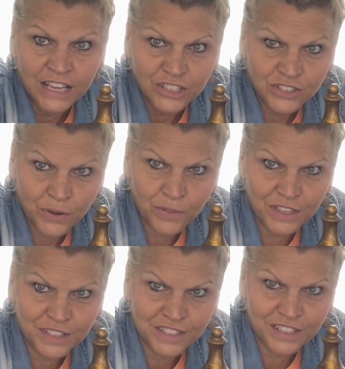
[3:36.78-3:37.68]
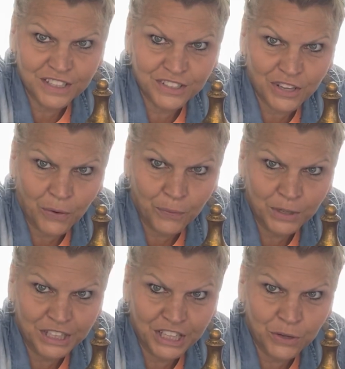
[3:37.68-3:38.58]
So this is a
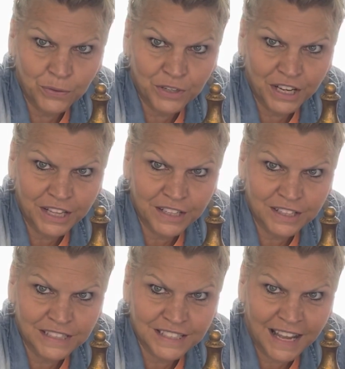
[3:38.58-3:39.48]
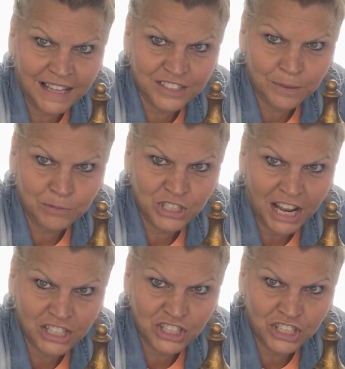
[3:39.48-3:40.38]
really cool color. It's got some
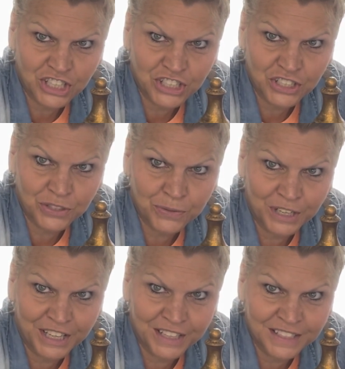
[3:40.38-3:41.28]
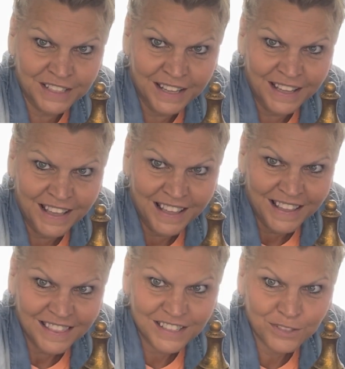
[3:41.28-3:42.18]
texture to it.
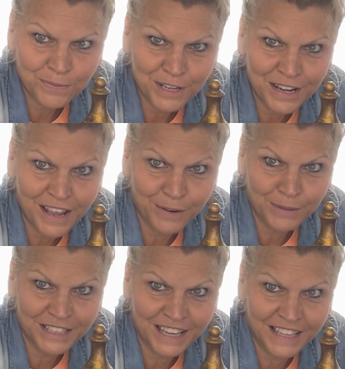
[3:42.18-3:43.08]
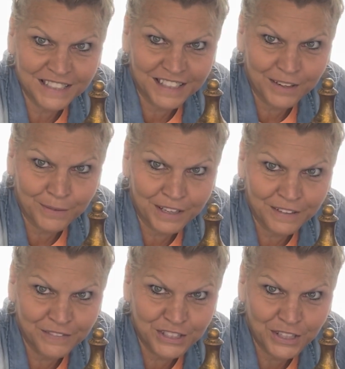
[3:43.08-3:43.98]
This one I really hate to get rid
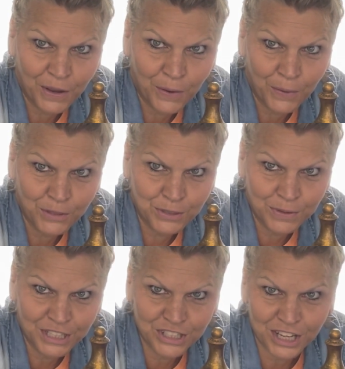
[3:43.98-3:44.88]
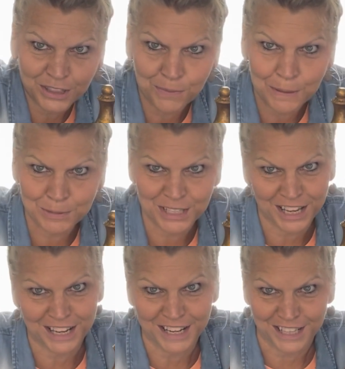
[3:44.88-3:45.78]
of. So you can check the
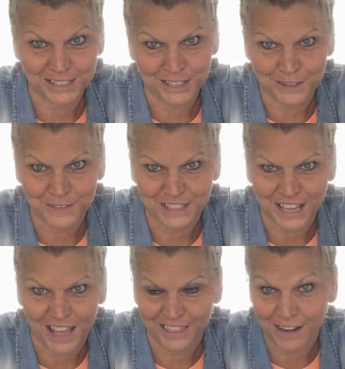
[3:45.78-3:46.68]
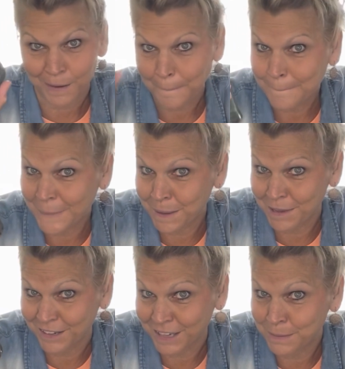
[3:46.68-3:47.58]
website and see if it's on there.
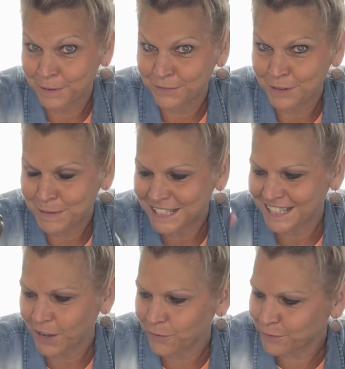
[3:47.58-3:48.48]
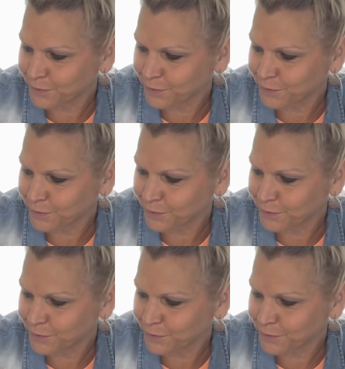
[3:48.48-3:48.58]
Maybe I'll keep it for myself.